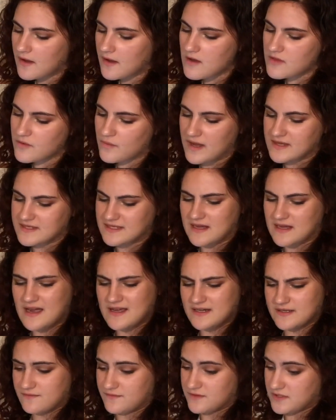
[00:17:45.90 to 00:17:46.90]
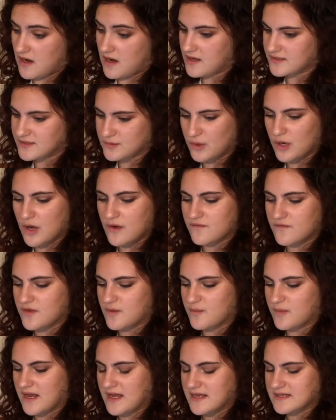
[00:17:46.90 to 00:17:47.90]
Otherwise it kind of darts all over
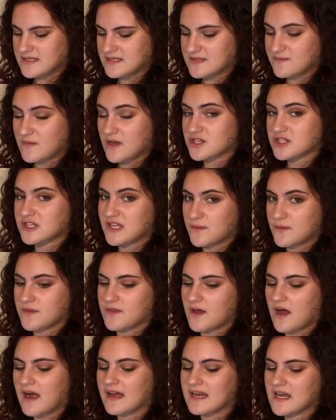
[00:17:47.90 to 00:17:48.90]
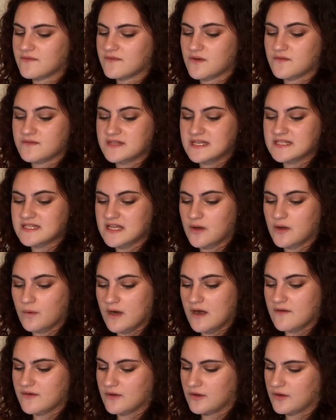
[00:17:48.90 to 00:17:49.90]
the place, especially with the high level of detail
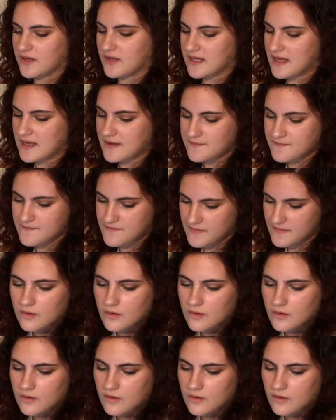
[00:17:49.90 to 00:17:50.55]
wherever you're looking.